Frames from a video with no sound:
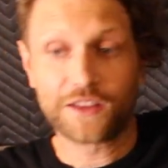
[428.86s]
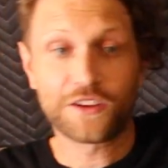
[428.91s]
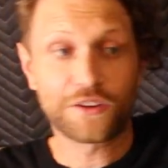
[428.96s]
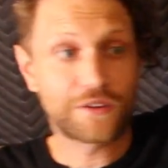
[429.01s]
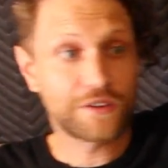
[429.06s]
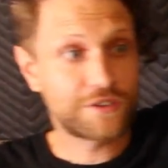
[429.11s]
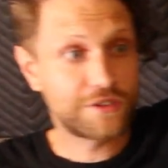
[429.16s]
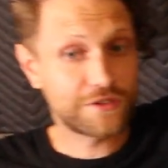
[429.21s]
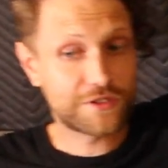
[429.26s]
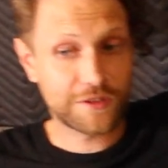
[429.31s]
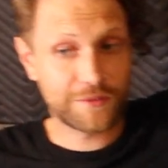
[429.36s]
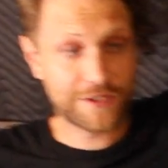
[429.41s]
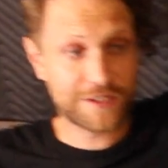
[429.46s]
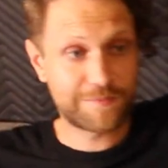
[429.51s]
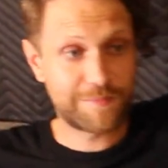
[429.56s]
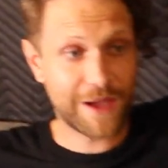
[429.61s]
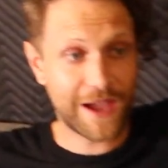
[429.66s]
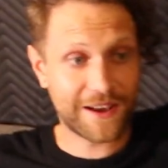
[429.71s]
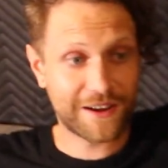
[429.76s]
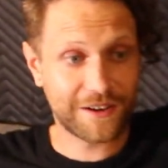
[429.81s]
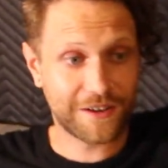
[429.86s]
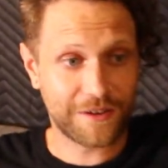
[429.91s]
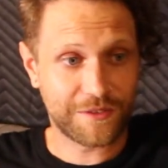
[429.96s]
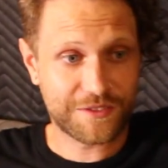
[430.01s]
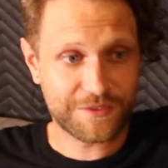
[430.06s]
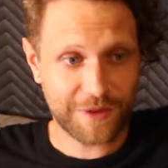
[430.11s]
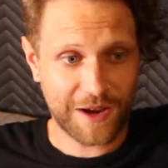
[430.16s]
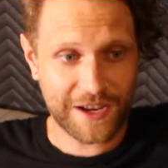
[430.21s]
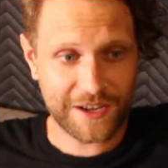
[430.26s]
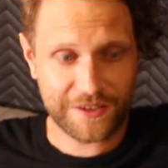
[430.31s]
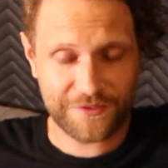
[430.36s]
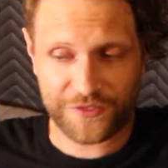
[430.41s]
and you can do so much better, right?